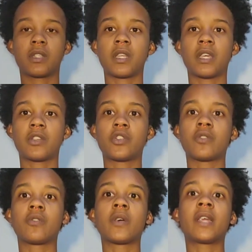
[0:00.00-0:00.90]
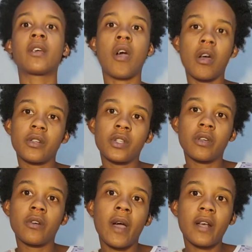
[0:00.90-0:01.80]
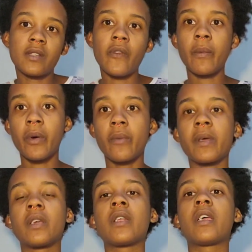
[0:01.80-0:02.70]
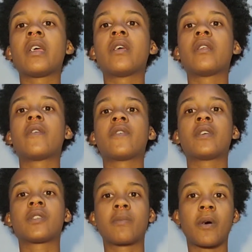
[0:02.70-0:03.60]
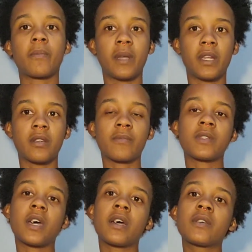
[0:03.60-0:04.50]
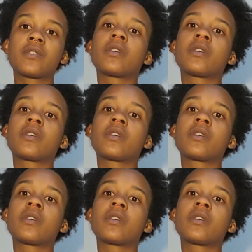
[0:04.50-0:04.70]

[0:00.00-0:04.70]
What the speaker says: they do Encanto as of the moment in the small medium size.